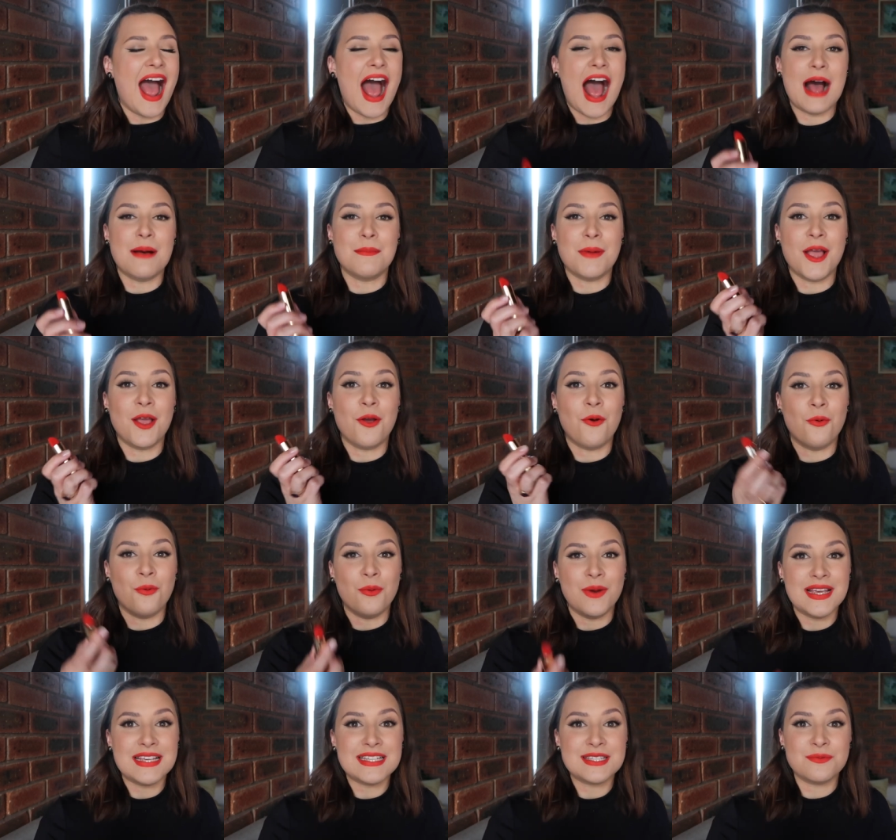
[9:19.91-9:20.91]
I
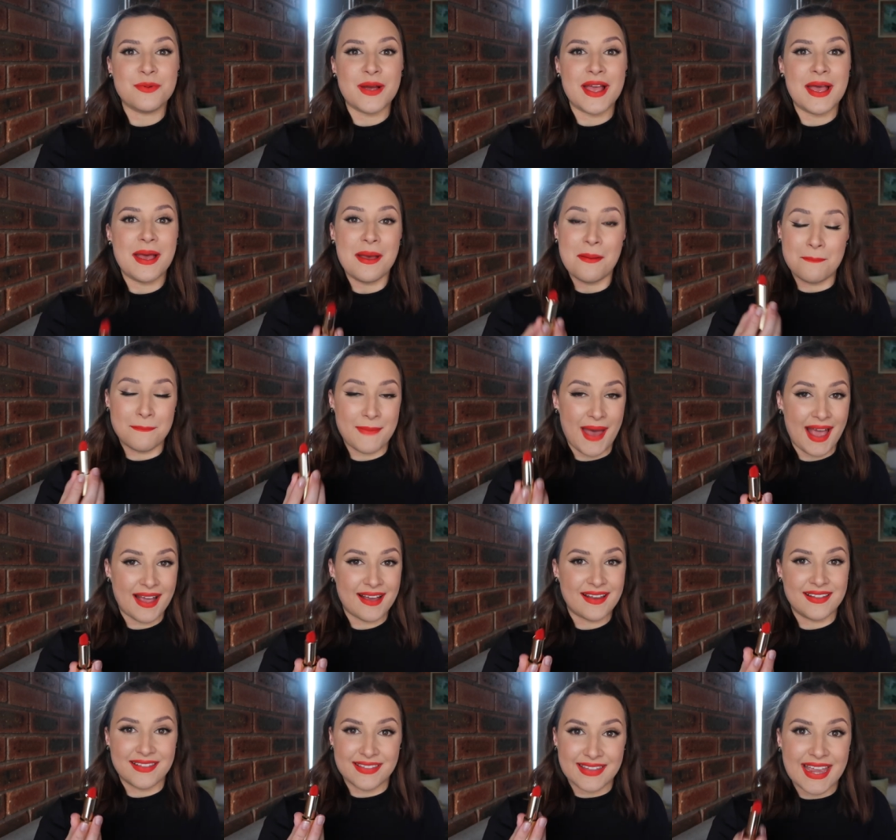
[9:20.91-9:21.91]
always wear
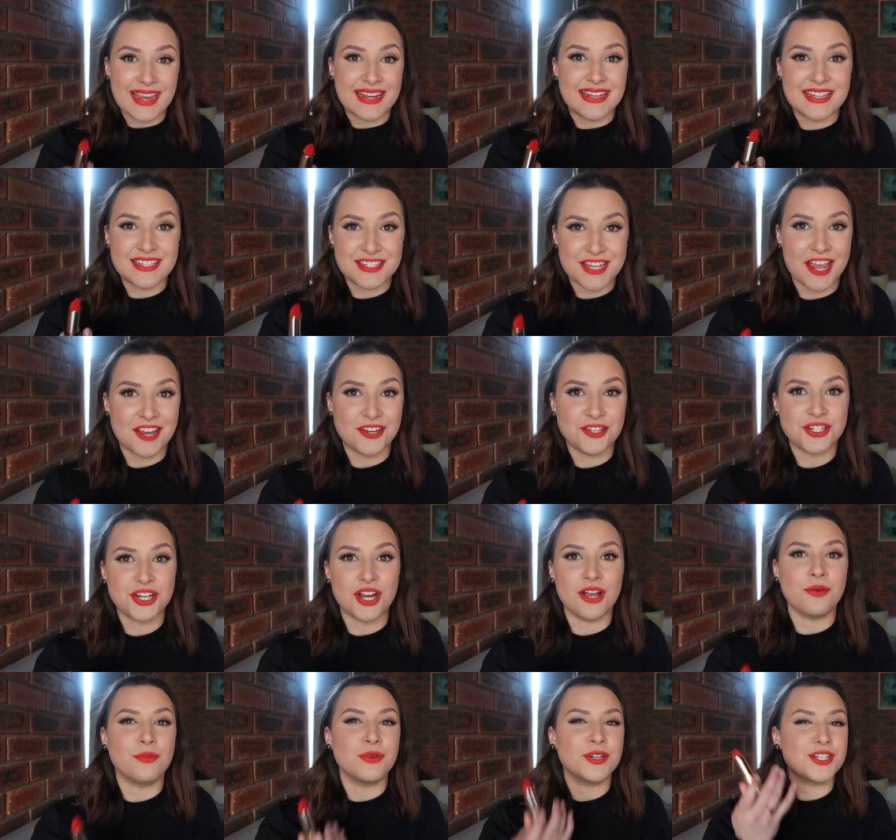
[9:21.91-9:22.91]
MAC Lady
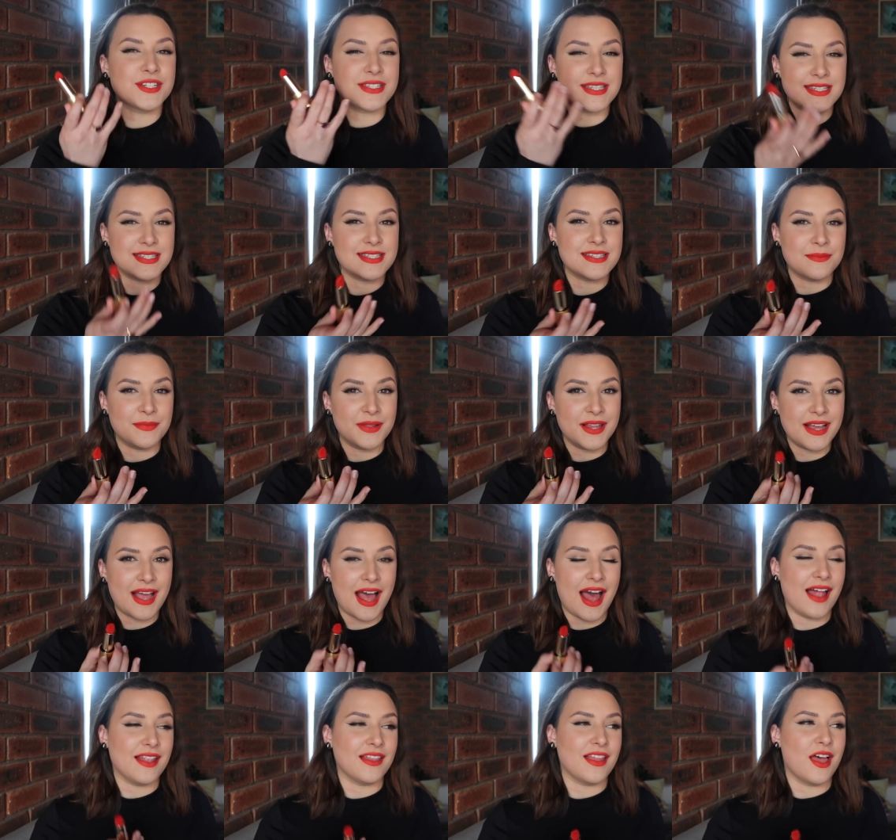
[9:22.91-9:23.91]
Danger, which is a similar
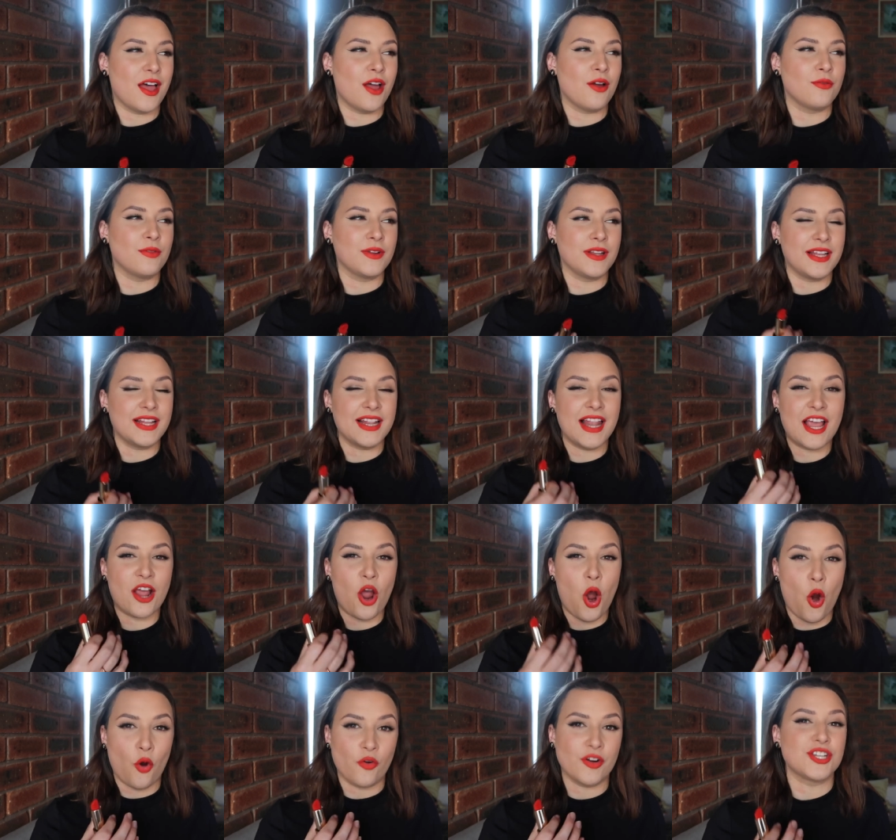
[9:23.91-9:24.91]
color, a really
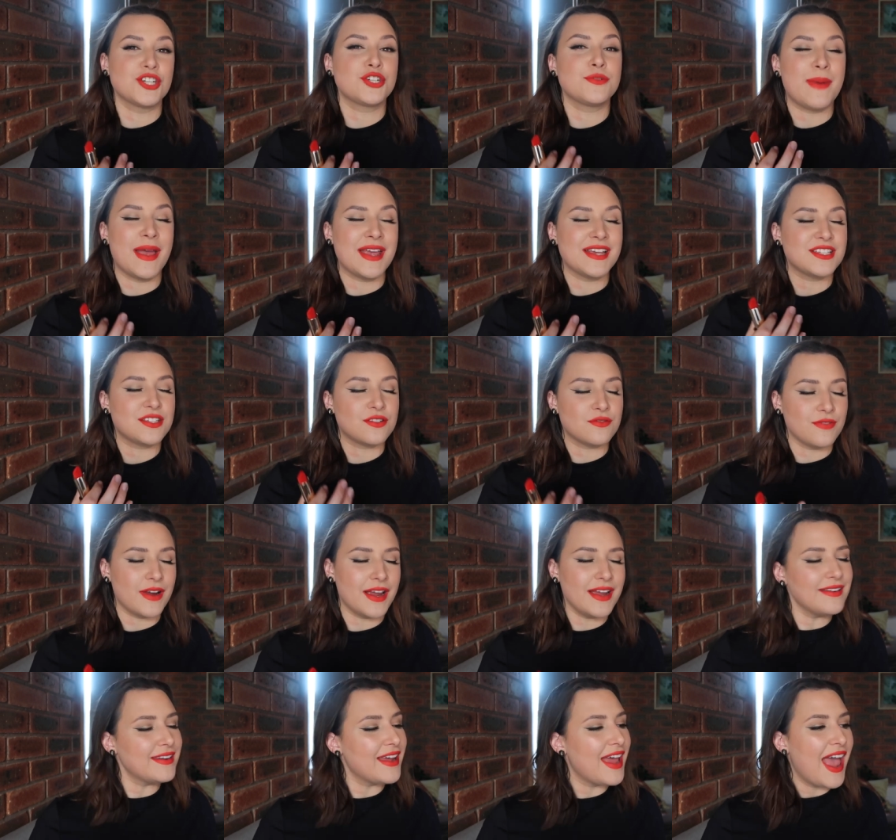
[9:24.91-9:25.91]
like orange based
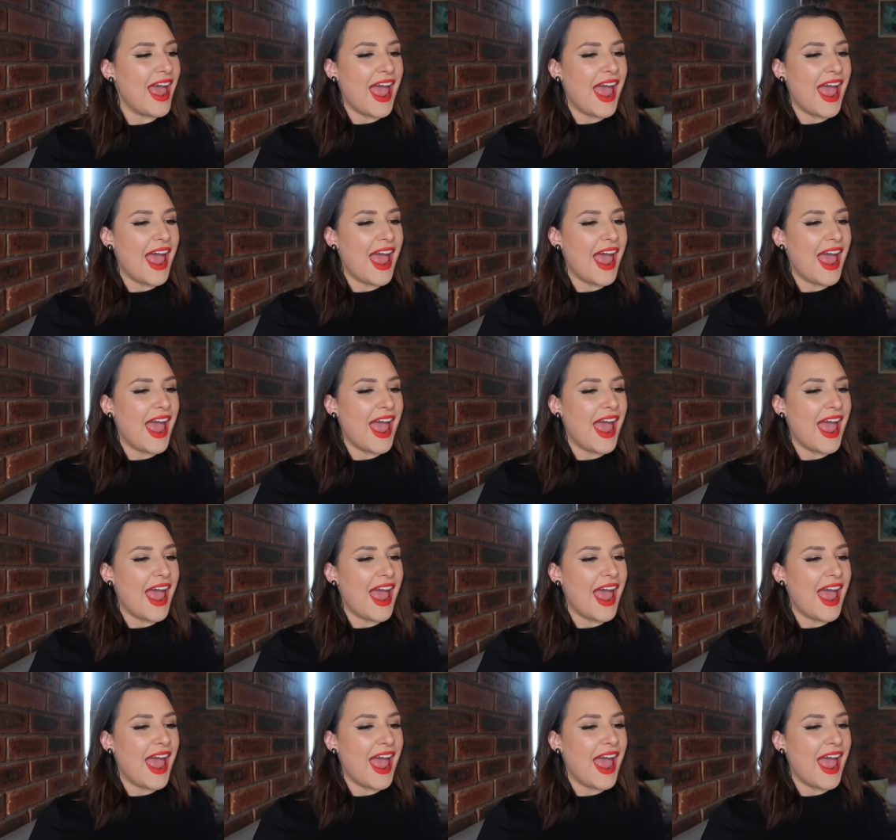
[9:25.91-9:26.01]
red,